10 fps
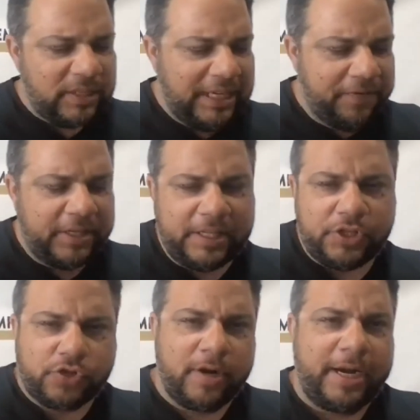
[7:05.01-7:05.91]
Even in
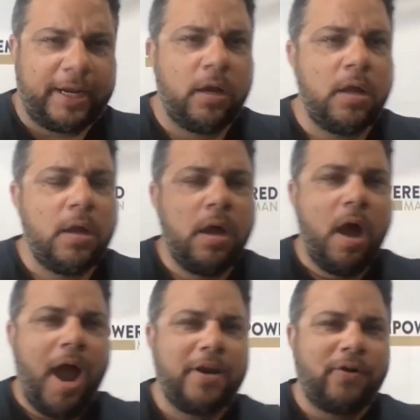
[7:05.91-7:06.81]
this training,
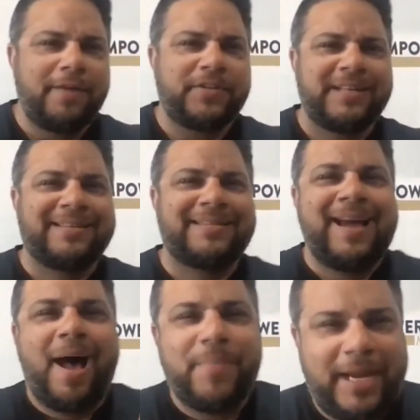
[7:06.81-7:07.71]
I don't have to
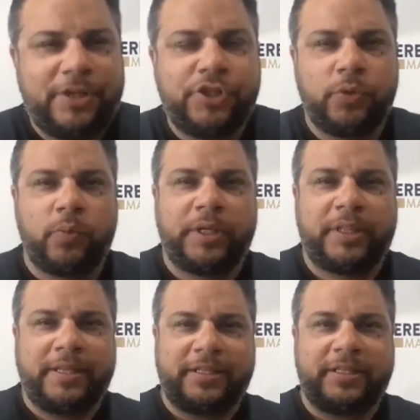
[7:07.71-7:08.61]
dominate you with
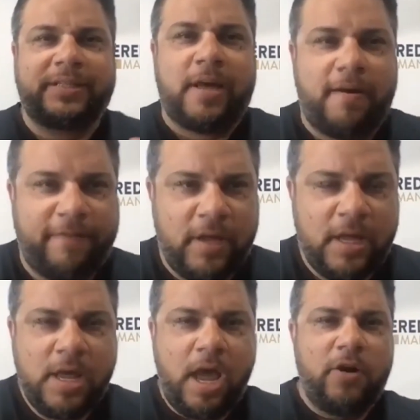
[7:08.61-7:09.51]
this stuff.
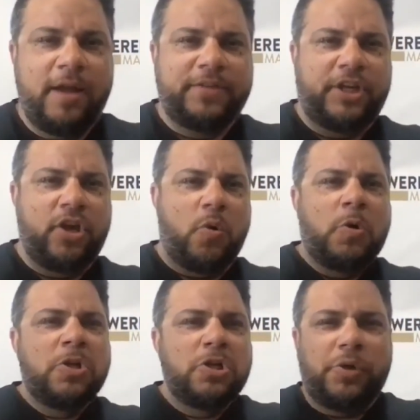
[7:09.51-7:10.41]
I don't have to go,
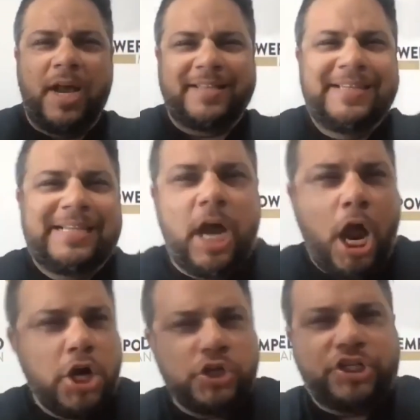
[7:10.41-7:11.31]
you guys need to
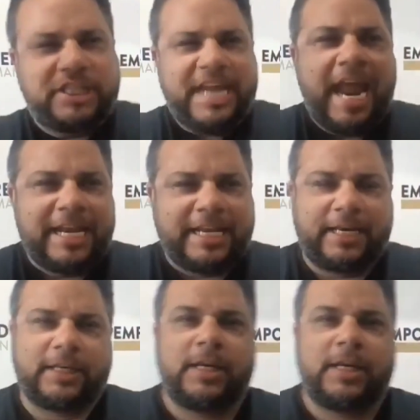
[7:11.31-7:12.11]
understand it.